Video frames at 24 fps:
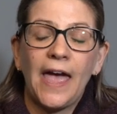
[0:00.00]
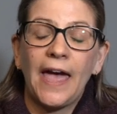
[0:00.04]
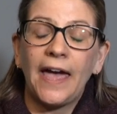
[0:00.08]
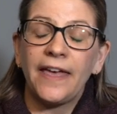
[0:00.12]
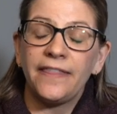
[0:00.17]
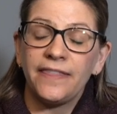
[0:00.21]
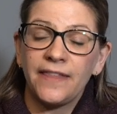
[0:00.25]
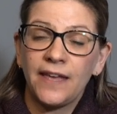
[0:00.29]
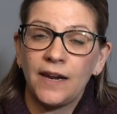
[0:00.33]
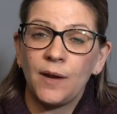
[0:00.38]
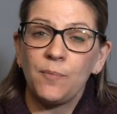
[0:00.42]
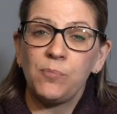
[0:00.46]

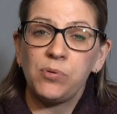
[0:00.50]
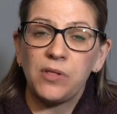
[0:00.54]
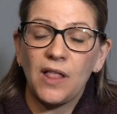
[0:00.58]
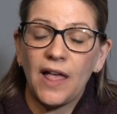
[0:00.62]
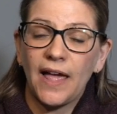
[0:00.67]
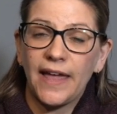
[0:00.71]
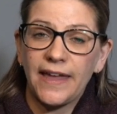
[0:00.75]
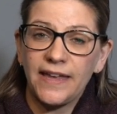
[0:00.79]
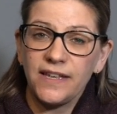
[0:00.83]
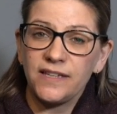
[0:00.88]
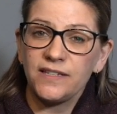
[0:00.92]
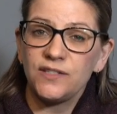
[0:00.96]
and then
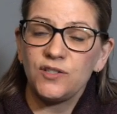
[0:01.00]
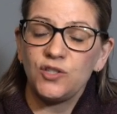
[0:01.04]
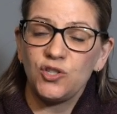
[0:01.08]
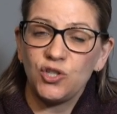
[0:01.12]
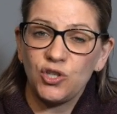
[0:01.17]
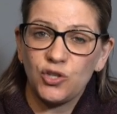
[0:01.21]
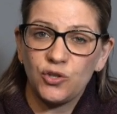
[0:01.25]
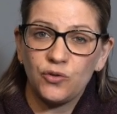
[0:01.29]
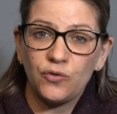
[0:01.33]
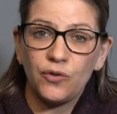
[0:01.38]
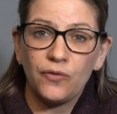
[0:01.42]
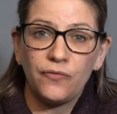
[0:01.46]
apply it
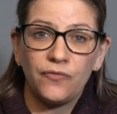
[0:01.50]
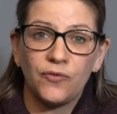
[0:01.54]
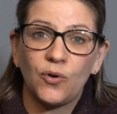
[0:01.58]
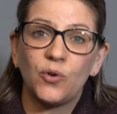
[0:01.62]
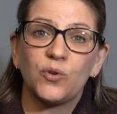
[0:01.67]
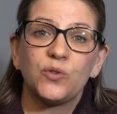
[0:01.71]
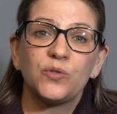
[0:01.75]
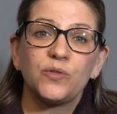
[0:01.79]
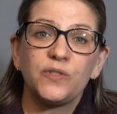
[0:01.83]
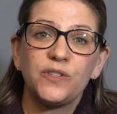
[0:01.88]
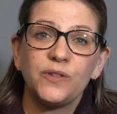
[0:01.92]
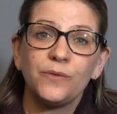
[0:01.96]
to the
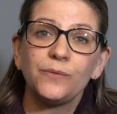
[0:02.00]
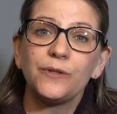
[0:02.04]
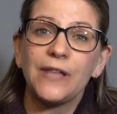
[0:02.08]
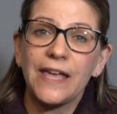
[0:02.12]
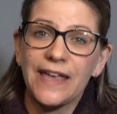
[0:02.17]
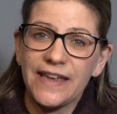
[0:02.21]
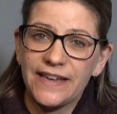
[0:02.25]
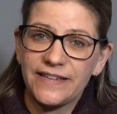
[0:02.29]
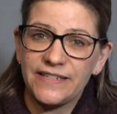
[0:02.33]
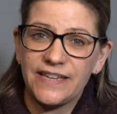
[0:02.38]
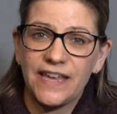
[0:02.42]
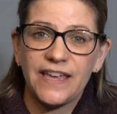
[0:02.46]
photos you
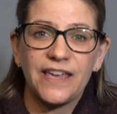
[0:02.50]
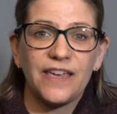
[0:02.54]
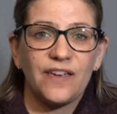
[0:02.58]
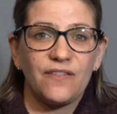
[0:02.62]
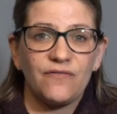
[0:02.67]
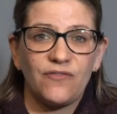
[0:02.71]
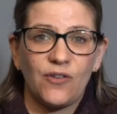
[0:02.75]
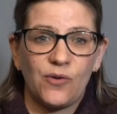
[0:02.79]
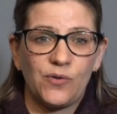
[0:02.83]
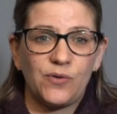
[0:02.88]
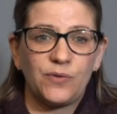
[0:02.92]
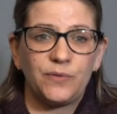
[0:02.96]
like
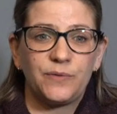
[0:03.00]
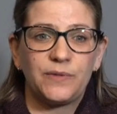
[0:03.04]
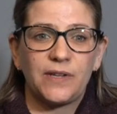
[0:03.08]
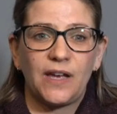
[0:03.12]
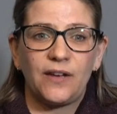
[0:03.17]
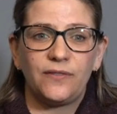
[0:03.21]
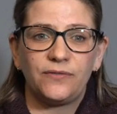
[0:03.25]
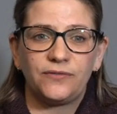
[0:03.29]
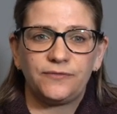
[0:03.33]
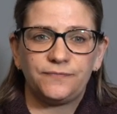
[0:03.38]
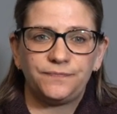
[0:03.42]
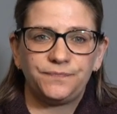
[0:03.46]
taking photos
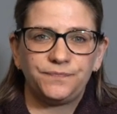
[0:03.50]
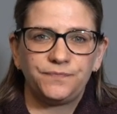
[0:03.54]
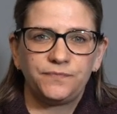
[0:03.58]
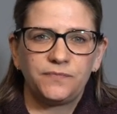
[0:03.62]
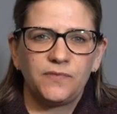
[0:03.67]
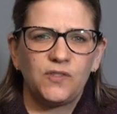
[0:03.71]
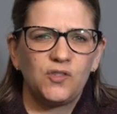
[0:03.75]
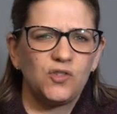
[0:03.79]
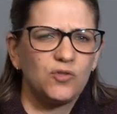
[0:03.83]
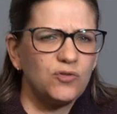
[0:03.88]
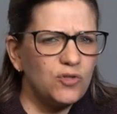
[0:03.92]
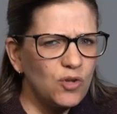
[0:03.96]
of.
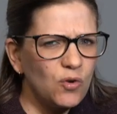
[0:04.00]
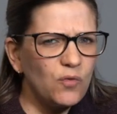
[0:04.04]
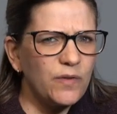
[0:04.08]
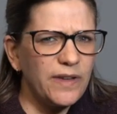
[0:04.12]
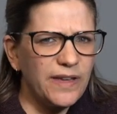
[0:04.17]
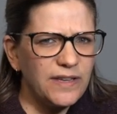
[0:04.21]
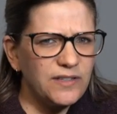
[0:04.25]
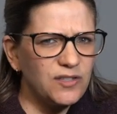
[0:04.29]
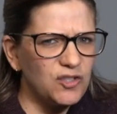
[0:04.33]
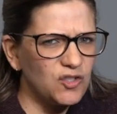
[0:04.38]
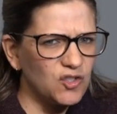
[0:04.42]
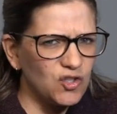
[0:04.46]
So don't
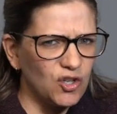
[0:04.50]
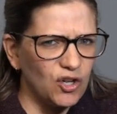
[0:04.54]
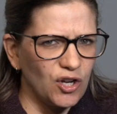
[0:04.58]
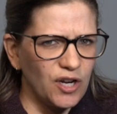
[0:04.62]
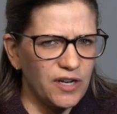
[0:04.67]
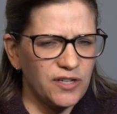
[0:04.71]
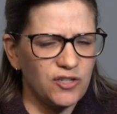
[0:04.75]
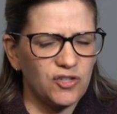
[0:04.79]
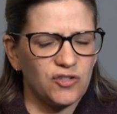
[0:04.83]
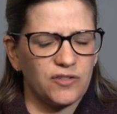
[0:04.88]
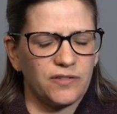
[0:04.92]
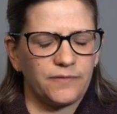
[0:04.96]
get
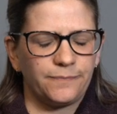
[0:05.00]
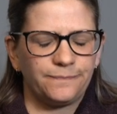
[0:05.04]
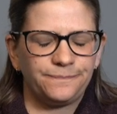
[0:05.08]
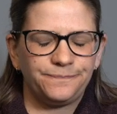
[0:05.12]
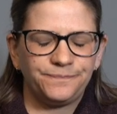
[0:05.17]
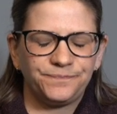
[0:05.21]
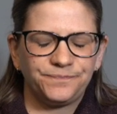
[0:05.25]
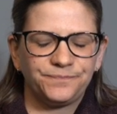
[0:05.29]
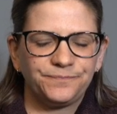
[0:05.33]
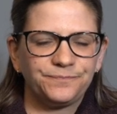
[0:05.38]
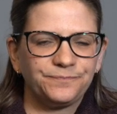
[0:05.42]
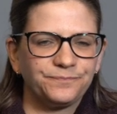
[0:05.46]
discouraged.
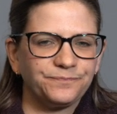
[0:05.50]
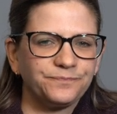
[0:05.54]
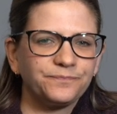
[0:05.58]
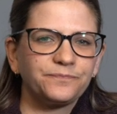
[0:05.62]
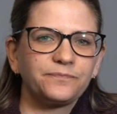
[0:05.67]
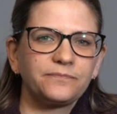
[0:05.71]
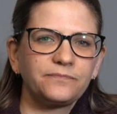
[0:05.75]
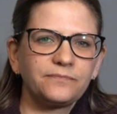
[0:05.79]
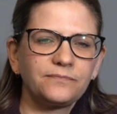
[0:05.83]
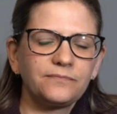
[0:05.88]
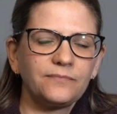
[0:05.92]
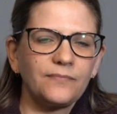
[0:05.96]

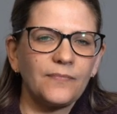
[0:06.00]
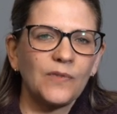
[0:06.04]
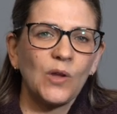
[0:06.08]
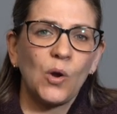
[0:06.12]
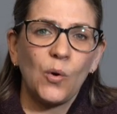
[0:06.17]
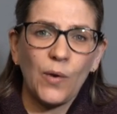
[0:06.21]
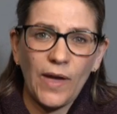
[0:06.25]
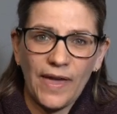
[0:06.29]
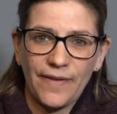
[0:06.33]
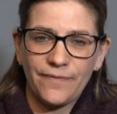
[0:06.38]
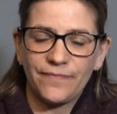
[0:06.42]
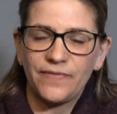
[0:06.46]

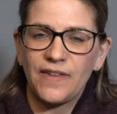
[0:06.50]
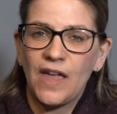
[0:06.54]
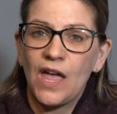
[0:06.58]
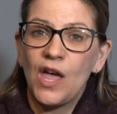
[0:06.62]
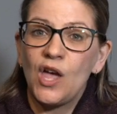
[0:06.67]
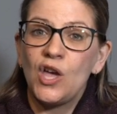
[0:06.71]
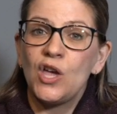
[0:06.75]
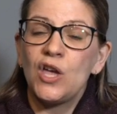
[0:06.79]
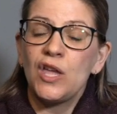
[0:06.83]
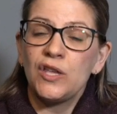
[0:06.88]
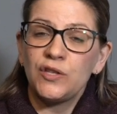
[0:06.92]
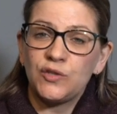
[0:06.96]
Okay,
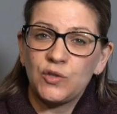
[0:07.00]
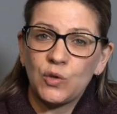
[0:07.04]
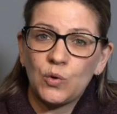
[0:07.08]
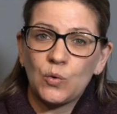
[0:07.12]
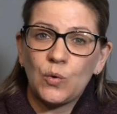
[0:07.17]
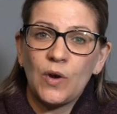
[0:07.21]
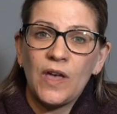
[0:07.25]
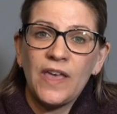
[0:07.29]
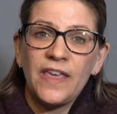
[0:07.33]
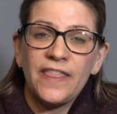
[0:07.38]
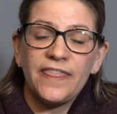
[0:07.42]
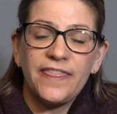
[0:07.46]

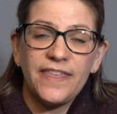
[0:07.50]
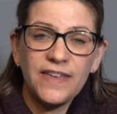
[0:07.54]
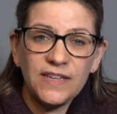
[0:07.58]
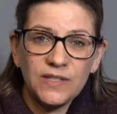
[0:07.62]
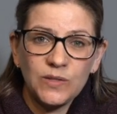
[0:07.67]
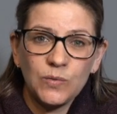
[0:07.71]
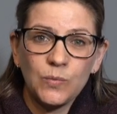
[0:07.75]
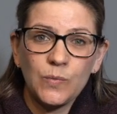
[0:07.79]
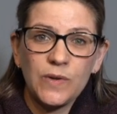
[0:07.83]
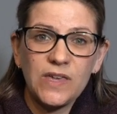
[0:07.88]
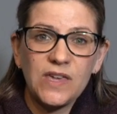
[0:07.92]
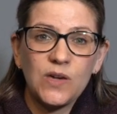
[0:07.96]
so
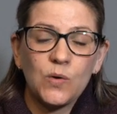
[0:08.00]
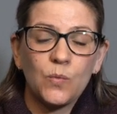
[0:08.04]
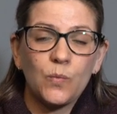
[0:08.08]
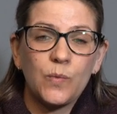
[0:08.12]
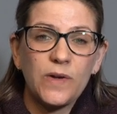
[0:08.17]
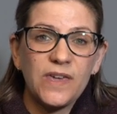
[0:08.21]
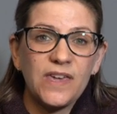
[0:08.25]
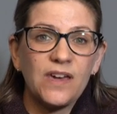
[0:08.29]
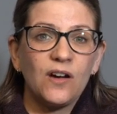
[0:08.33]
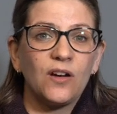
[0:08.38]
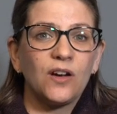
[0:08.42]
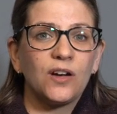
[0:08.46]
this week
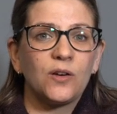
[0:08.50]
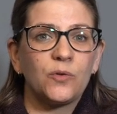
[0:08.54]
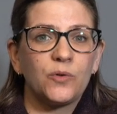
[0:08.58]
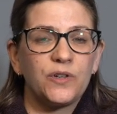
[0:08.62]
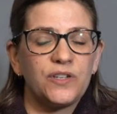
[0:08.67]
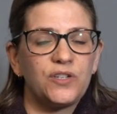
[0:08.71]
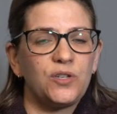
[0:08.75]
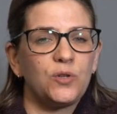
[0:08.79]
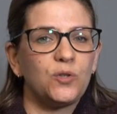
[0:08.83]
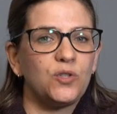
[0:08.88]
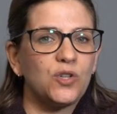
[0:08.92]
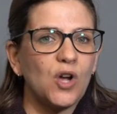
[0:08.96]
we are
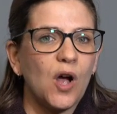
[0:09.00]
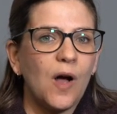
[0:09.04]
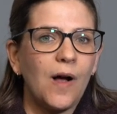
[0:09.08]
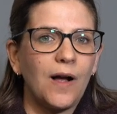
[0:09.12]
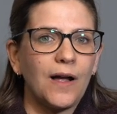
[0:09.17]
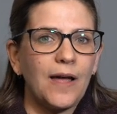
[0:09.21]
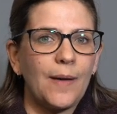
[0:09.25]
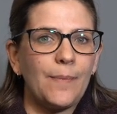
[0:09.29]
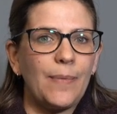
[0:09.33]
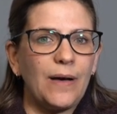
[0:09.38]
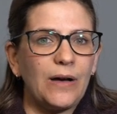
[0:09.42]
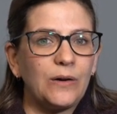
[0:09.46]
going to
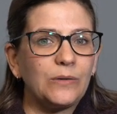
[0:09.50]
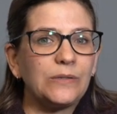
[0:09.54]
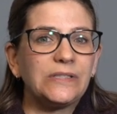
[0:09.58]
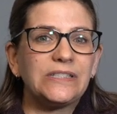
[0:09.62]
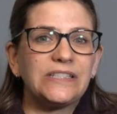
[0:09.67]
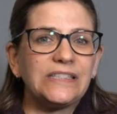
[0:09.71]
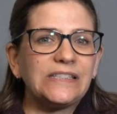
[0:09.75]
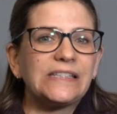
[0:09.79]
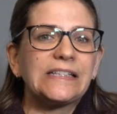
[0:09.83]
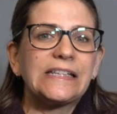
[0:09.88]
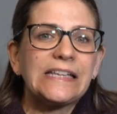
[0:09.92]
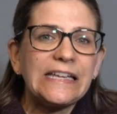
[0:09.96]
talk
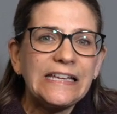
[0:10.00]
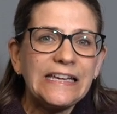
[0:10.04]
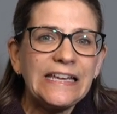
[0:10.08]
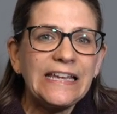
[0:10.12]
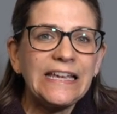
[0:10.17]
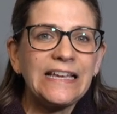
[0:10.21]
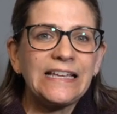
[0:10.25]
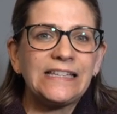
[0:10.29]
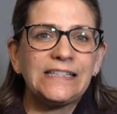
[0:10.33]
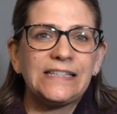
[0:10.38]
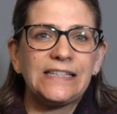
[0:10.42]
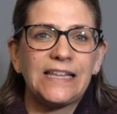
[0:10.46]
about
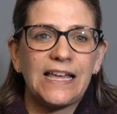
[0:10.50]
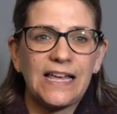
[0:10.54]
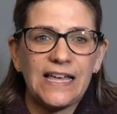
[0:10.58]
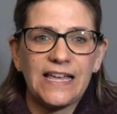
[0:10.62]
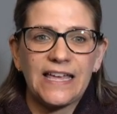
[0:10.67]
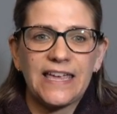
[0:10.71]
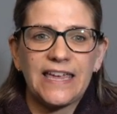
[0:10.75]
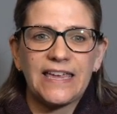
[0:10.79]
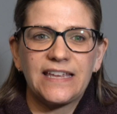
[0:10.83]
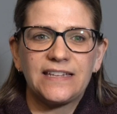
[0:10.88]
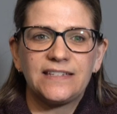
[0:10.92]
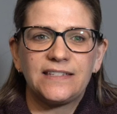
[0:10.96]
leading
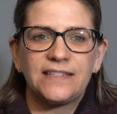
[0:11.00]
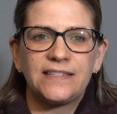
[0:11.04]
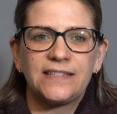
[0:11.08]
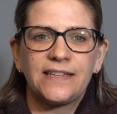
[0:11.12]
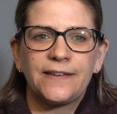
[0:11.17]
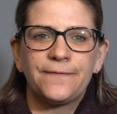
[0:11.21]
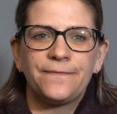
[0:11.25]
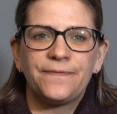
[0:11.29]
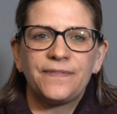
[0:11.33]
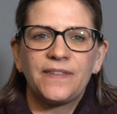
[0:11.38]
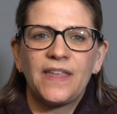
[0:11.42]
lines